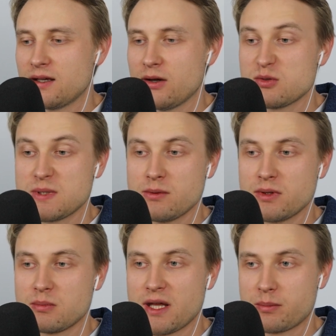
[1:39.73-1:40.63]
I was playing with
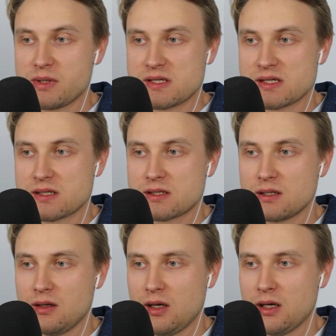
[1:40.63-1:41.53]
the black pieces,
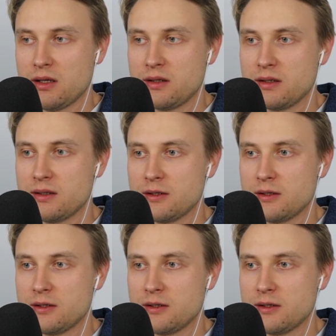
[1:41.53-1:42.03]
and